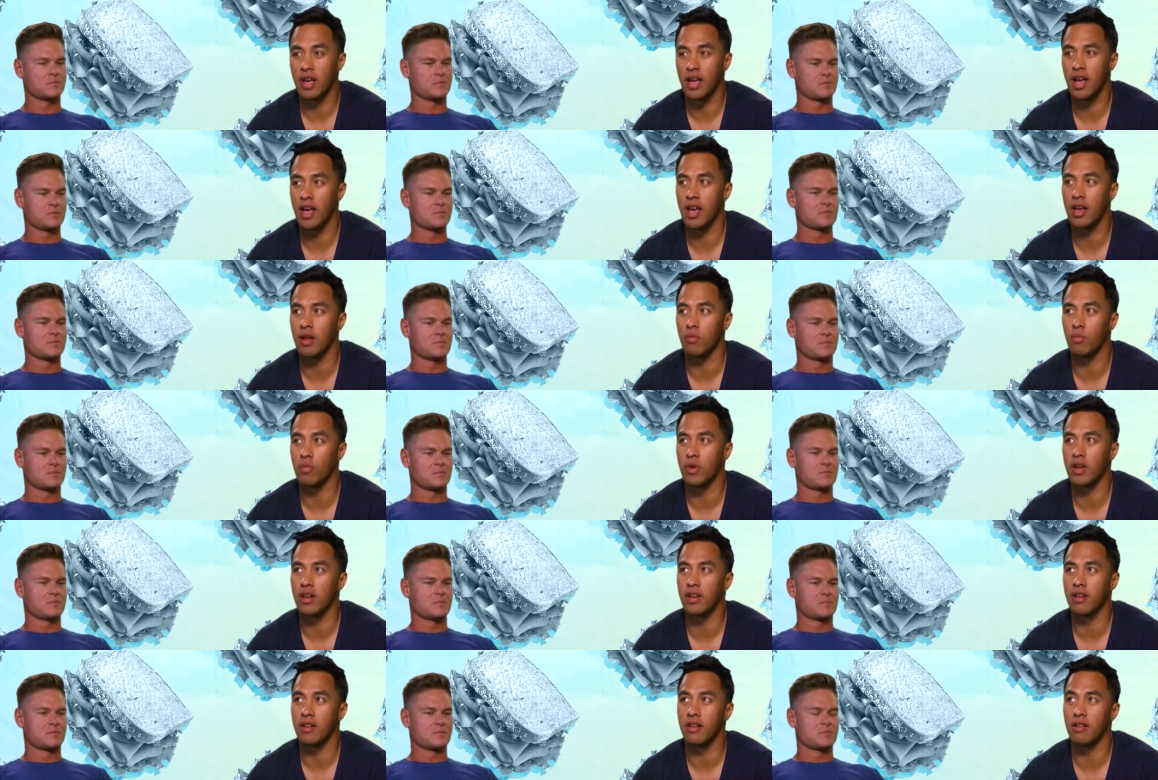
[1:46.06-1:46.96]
Speaker 1: and
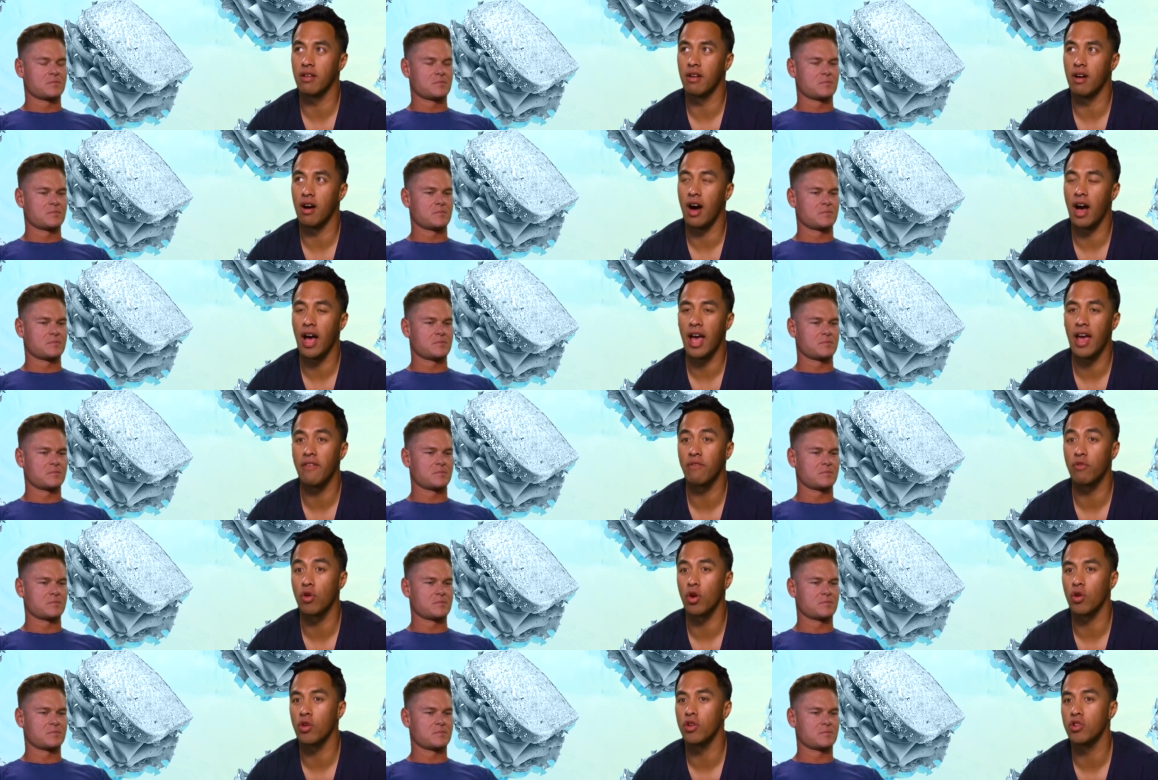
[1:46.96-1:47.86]
when I
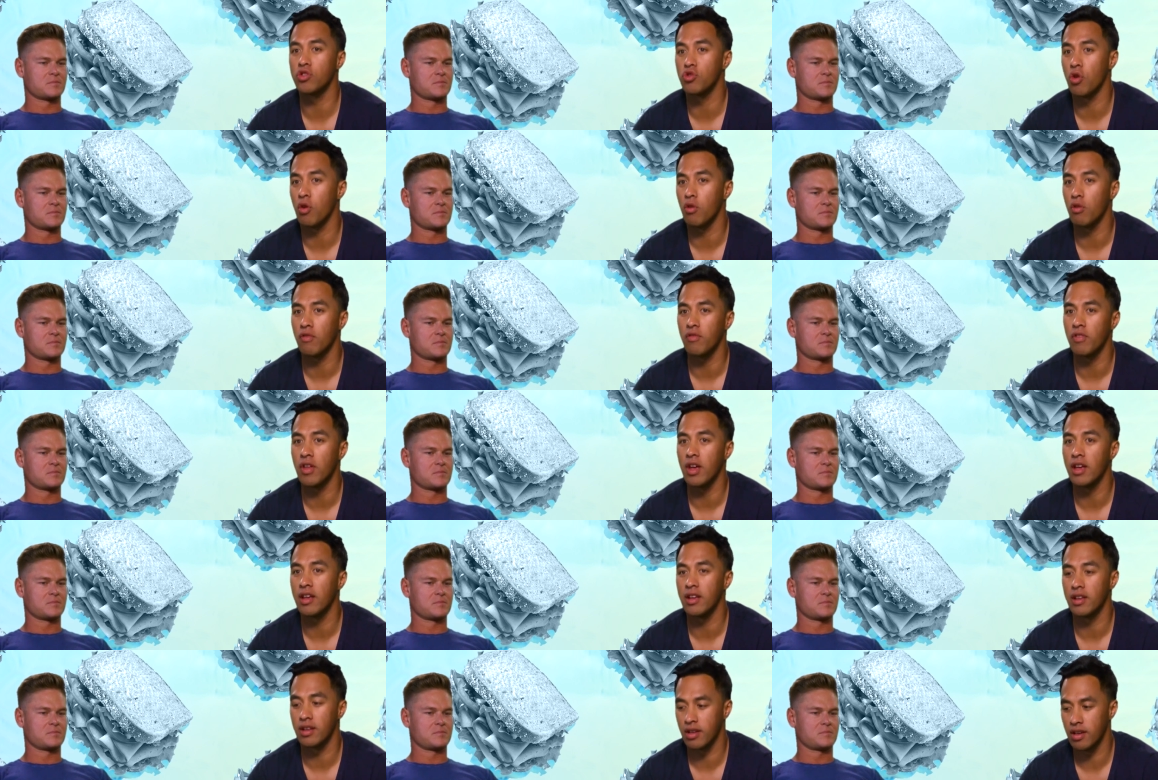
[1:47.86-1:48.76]
have no control of
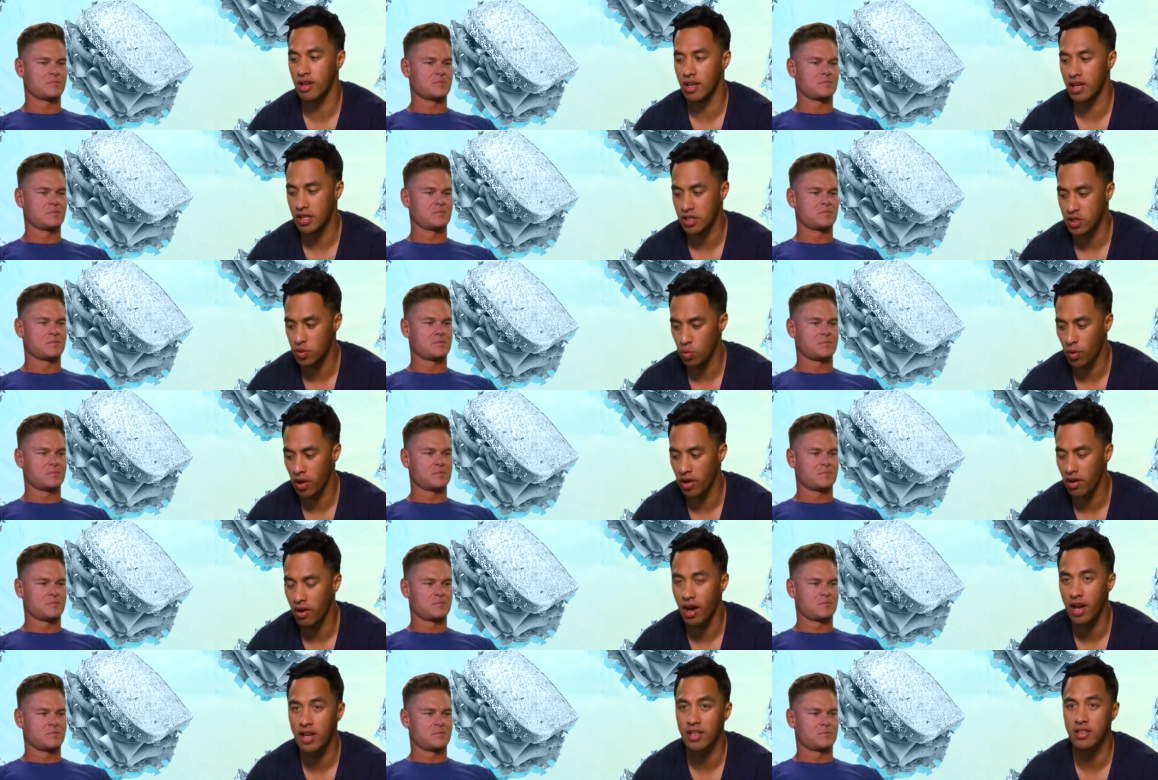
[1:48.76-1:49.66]
that, it's
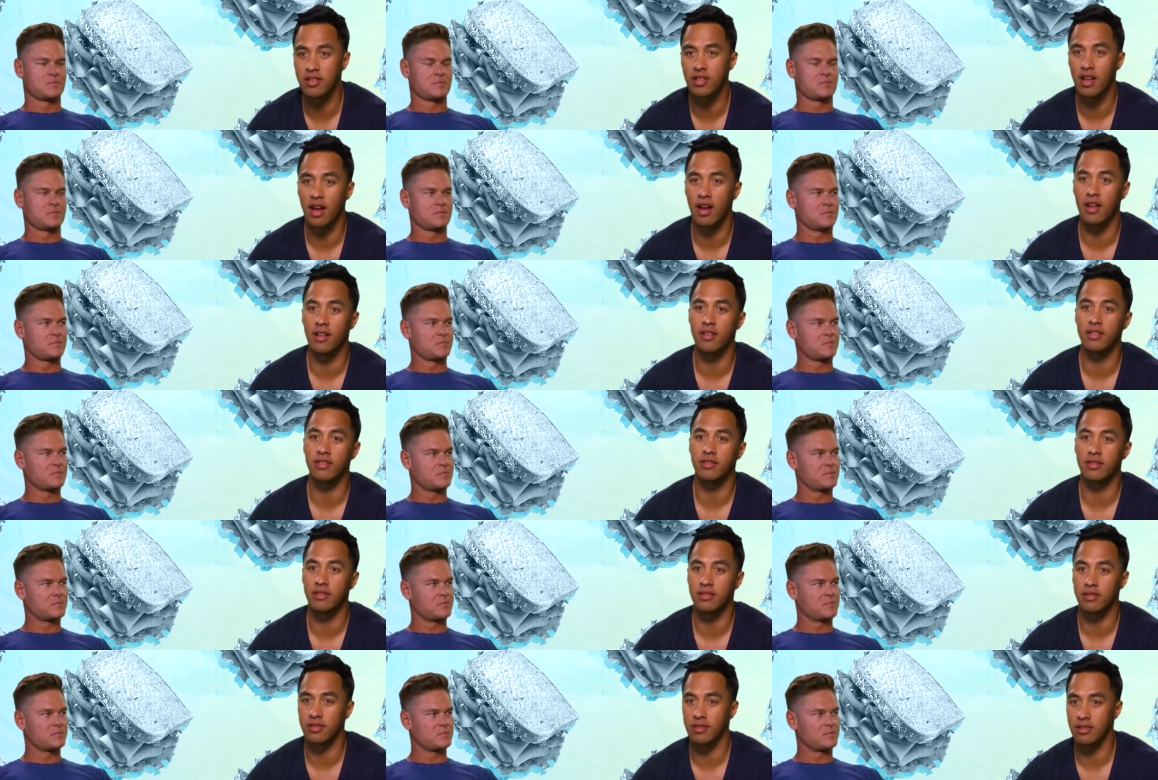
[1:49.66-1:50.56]
when I start
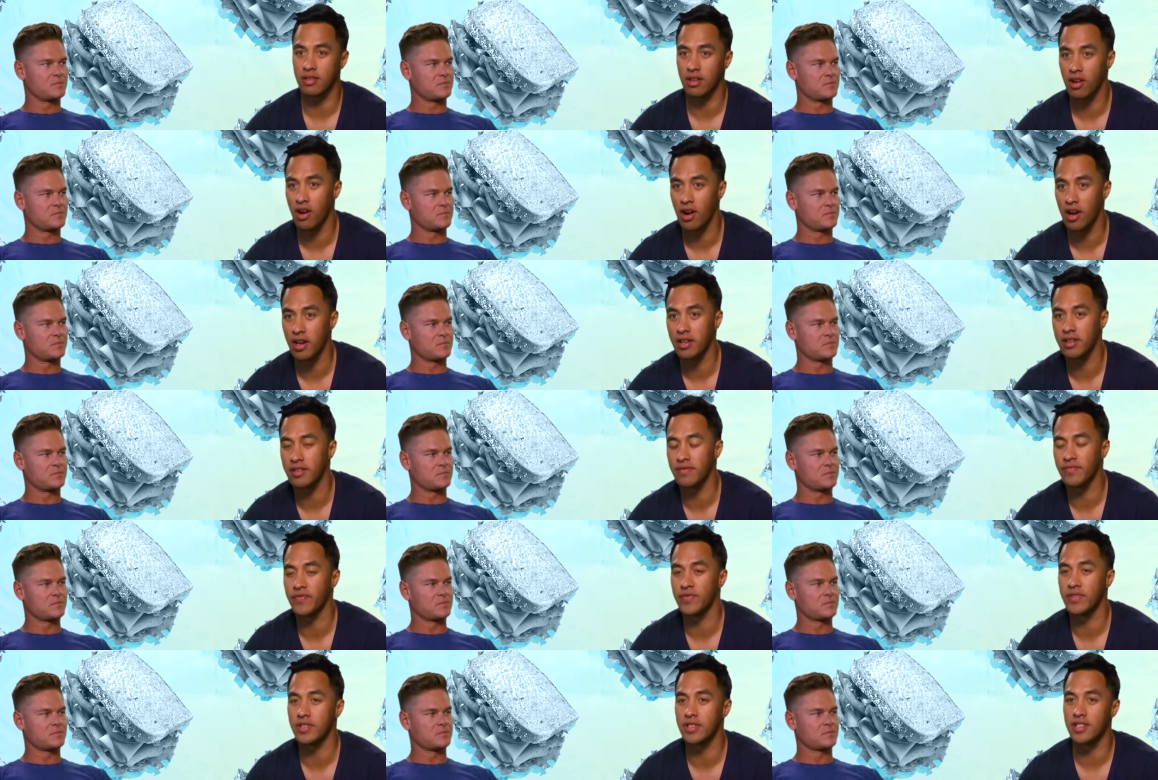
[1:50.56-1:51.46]
kind of
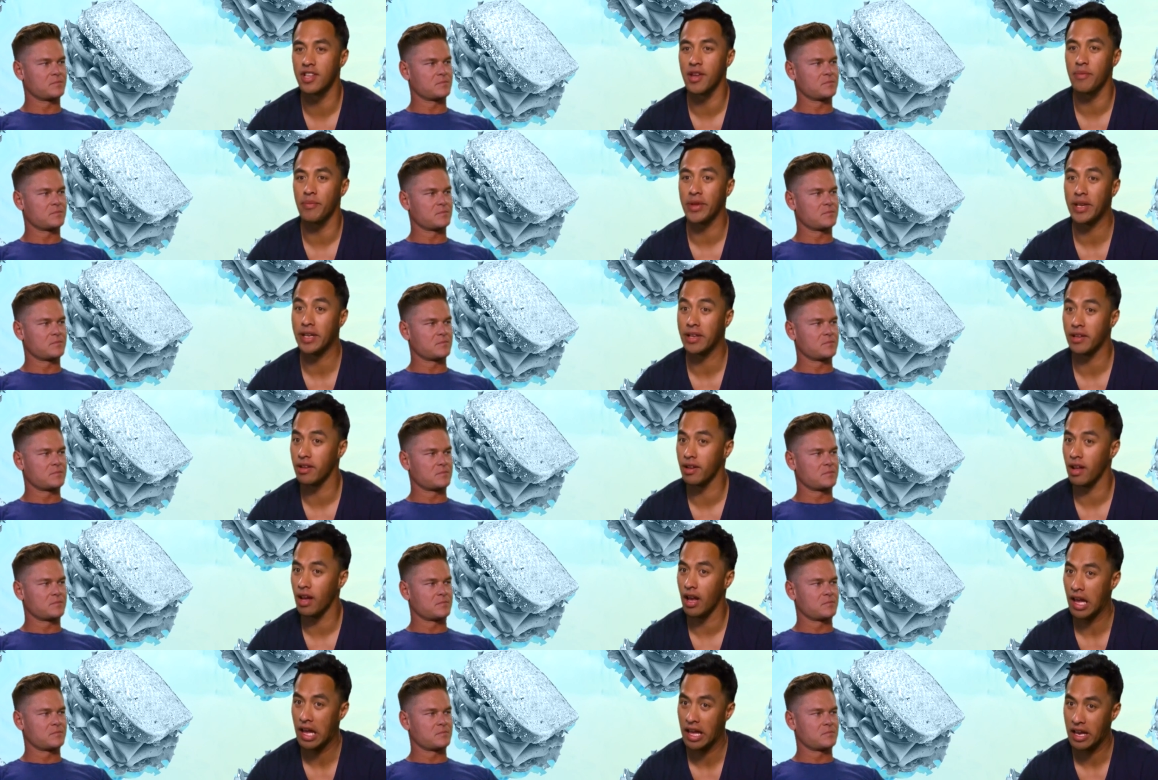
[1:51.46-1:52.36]
stepping in
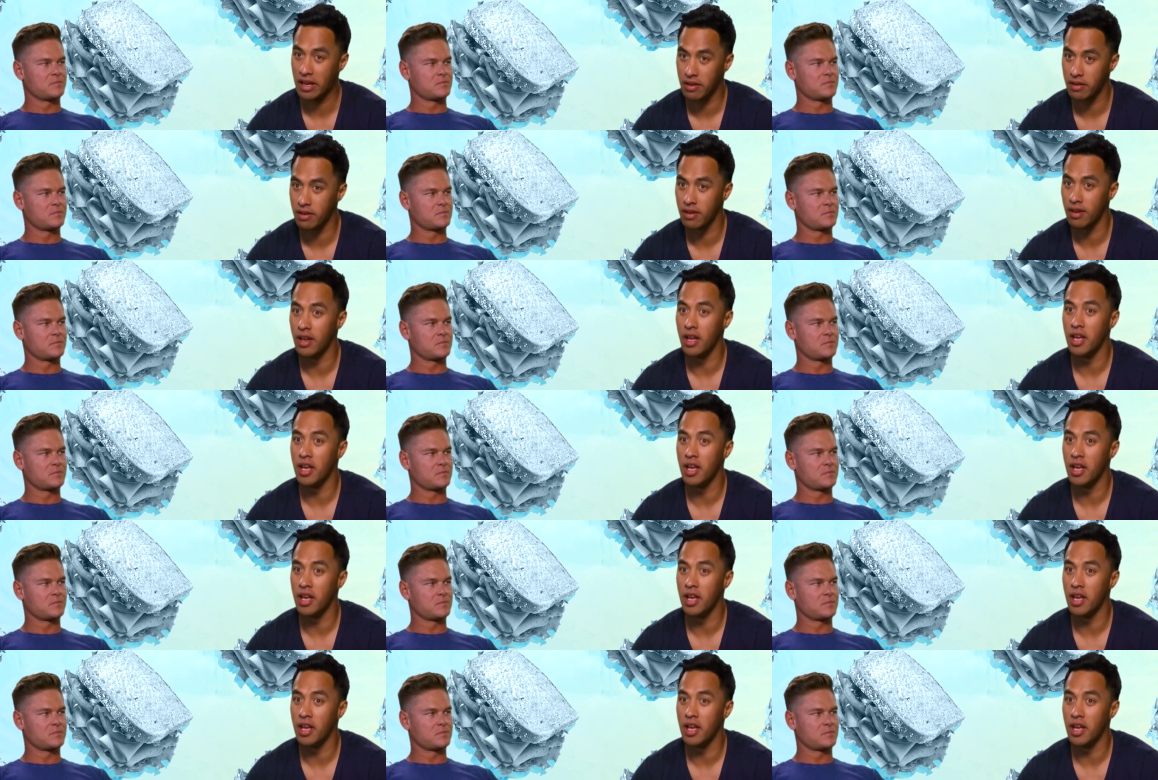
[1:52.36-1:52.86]
and,